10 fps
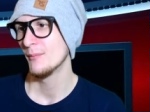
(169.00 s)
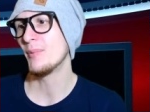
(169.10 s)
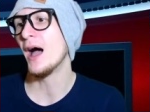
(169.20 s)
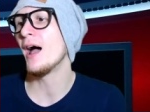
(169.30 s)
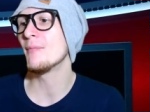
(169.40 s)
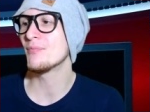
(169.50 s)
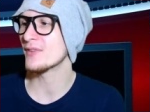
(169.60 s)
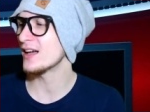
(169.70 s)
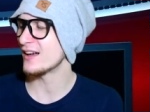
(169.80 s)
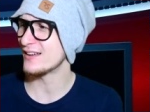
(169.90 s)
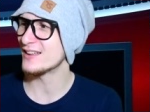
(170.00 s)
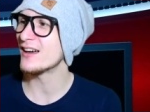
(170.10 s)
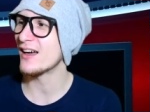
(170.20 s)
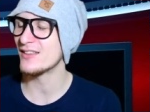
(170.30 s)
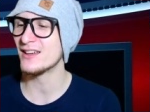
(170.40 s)
But uh,
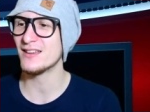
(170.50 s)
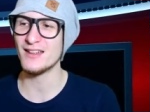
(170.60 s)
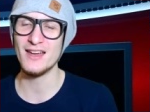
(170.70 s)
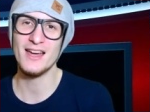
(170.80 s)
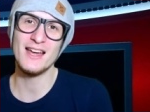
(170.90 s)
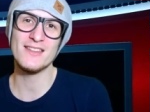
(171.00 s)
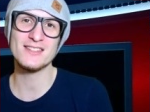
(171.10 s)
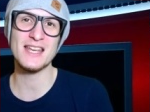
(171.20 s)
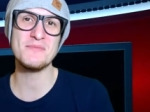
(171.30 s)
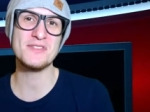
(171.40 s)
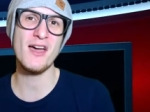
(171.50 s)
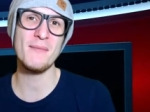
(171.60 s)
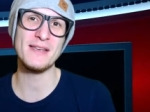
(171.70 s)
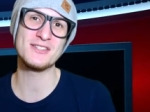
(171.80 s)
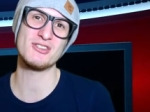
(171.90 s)
uh, uh, at the same
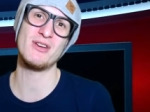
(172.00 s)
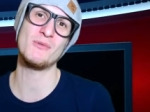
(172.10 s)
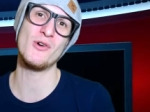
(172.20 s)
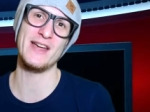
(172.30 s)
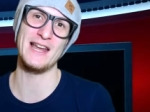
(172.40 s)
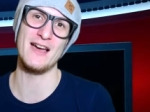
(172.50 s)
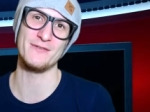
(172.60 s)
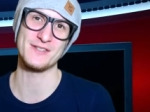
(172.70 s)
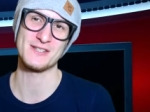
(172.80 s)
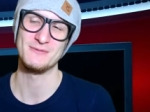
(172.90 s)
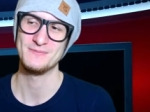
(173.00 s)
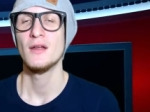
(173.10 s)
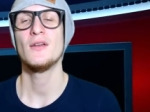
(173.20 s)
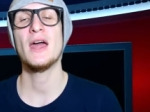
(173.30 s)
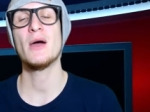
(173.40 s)
time, he's doing what he loves.
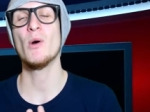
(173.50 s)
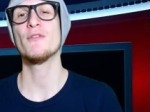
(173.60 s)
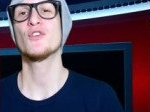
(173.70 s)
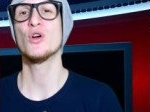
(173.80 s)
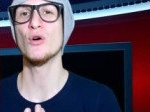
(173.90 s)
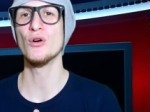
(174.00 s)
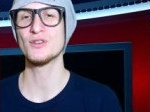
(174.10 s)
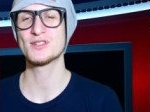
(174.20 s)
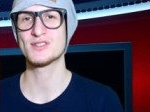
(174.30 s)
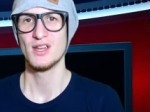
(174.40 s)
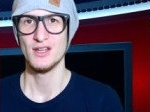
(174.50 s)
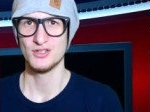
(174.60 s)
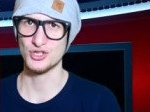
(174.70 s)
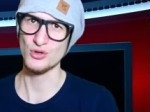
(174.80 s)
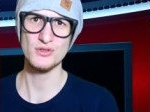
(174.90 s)
Now, of course,
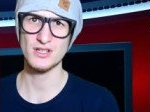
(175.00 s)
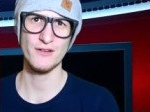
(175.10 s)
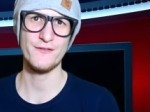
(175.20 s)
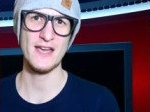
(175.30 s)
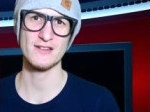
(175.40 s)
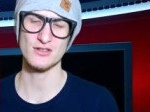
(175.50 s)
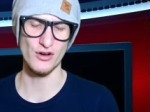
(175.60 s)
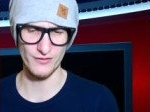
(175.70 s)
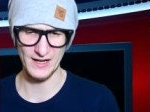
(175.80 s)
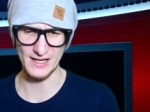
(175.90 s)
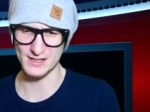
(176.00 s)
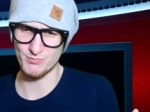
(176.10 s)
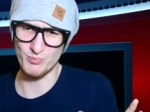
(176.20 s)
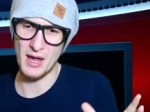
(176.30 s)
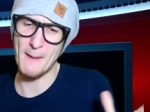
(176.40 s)
due to the fact of his
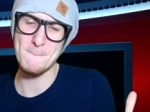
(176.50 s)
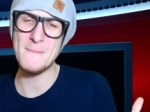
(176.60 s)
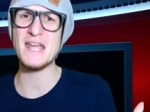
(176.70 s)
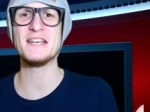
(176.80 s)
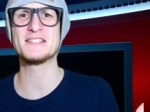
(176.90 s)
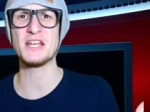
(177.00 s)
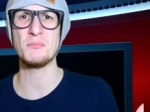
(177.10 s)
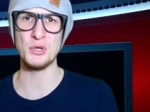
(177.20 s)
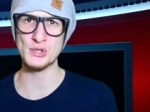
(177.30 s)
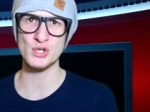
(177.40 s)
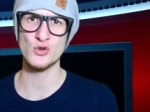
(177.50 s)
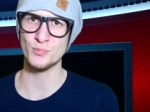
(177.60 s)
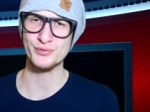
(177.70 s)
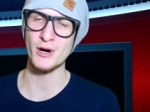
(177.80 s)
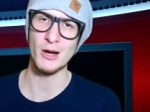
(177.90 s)
amazing musical
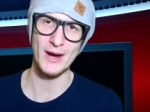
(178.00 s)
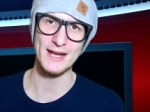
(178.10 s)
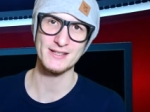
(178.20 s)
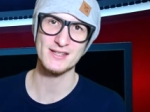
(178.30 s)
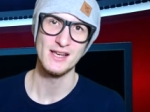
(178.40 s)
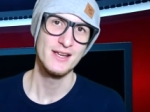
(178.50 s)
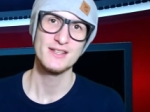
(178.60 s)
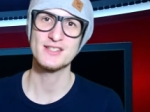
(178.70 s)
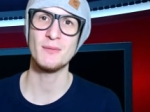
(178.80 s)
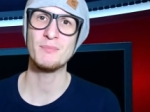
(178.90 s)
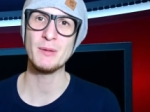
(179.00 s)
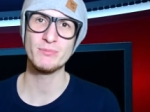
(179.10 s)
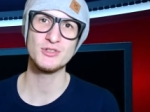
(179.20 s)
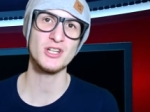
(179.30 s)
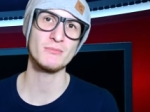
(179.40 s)
prowess, some
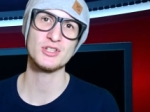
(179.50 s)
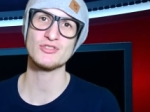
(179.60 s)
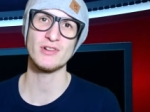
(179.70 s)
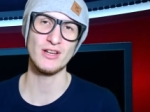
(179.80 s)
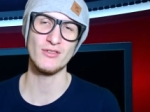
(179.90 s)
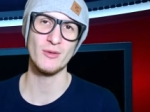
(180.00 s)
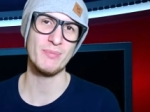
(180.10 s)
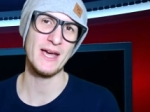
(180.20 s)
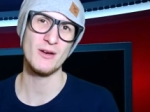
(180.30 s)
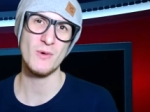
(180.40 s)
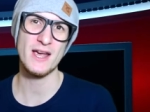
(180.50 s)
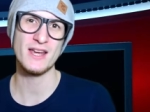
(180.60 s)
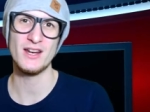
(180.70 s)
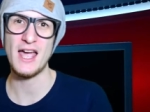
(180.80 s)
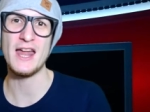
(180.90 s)
people jumped straight on the
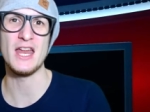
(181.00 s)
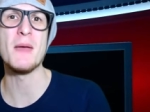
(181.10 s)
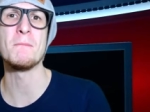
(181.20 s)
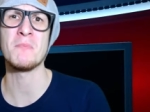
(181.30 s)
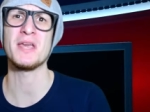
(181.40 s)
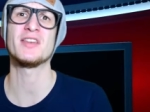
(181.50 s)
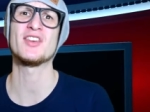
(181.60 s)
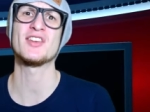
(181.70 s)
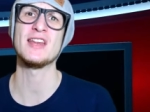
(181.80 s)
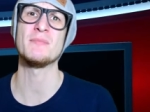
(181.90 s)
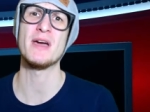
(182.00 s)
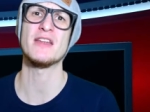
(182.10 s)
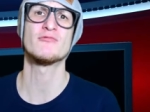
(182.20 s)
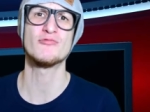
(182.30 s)
bandwagon and immediately made